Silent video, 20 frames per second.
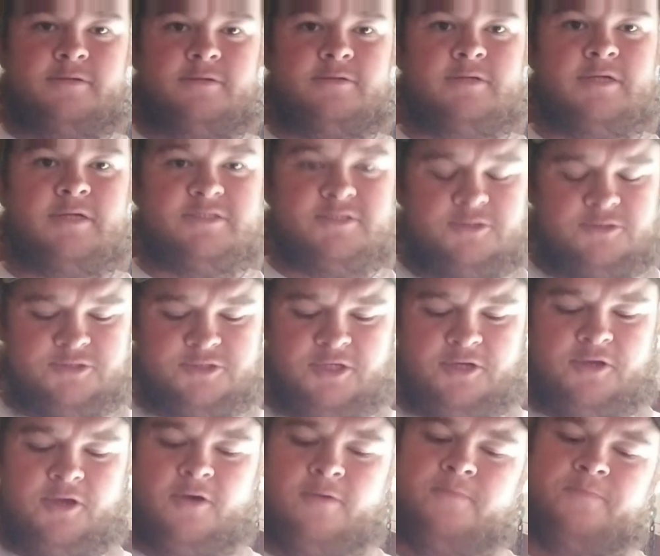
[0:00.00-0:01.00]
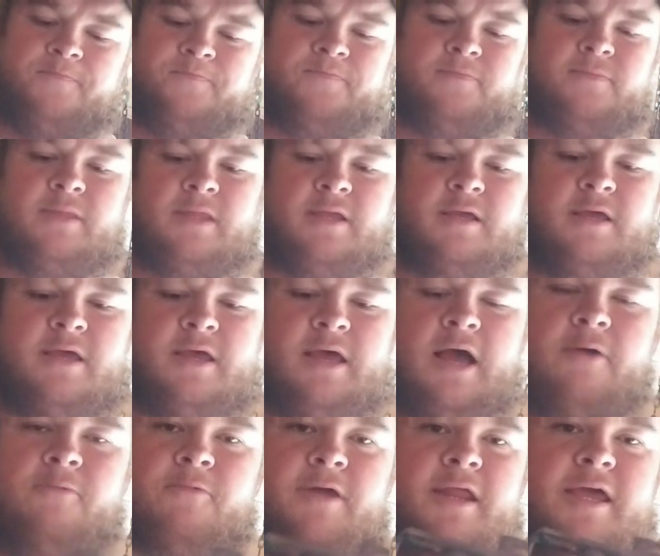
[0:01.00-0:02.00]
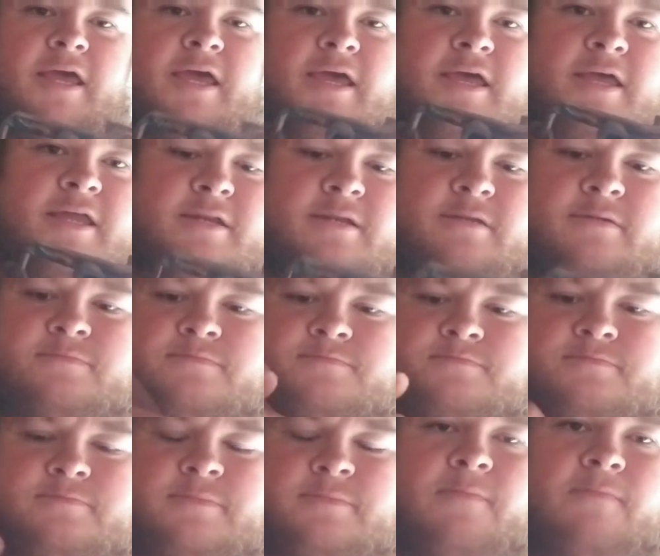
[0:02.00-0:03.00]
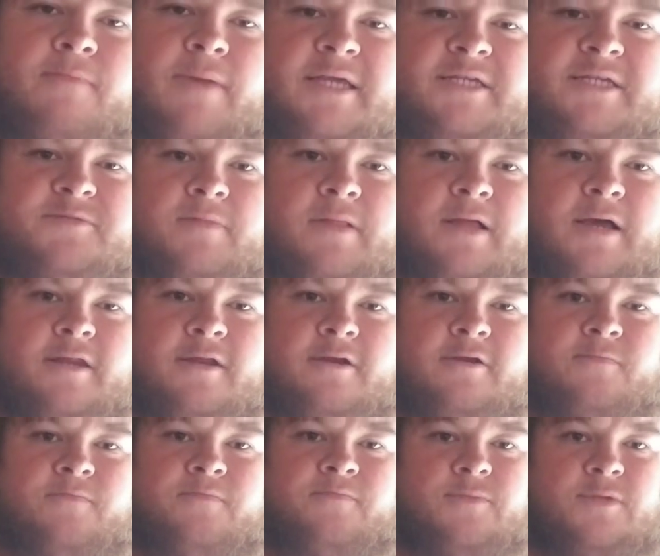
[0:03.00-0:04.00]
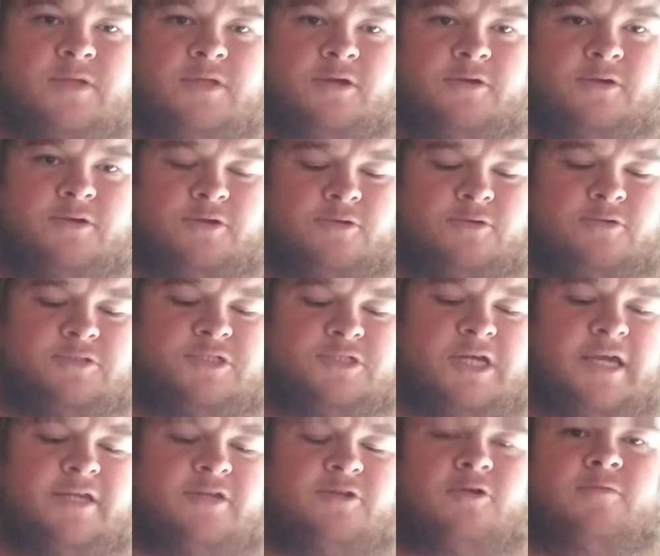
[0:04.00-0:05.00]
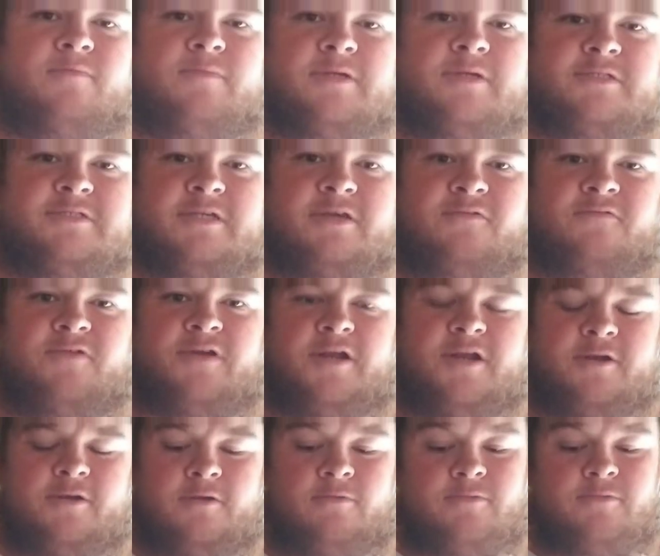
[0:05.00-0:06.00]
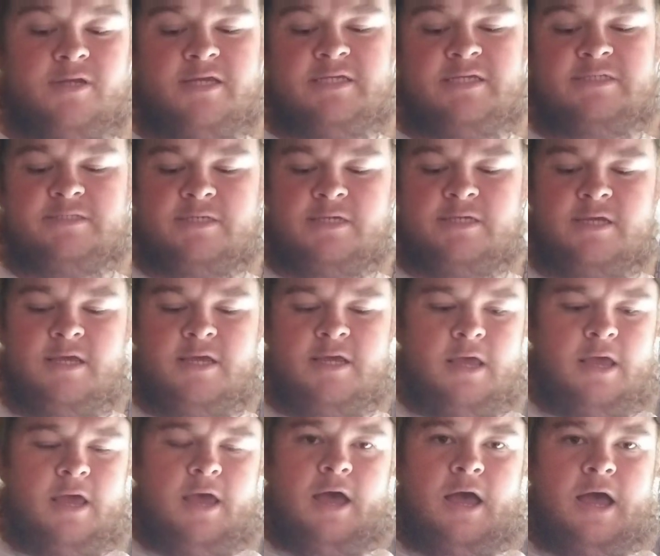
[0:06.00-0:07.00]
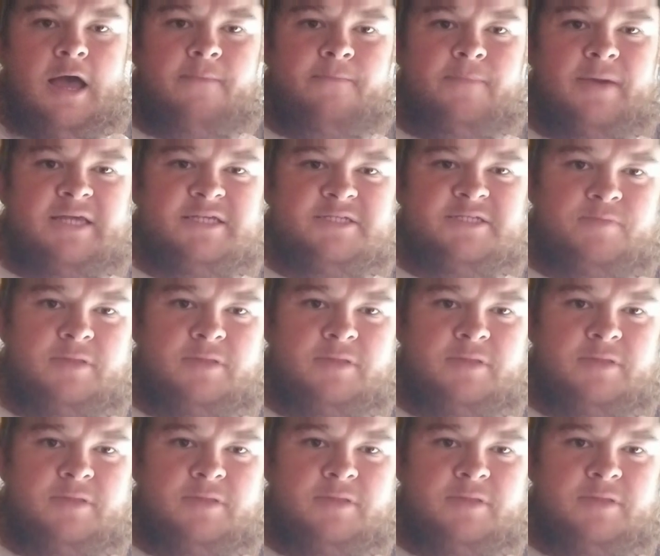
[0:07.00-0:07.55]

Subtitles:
I was going to show y'all. I went ahead and base plated them. You know, your chain normally is over here on these. I base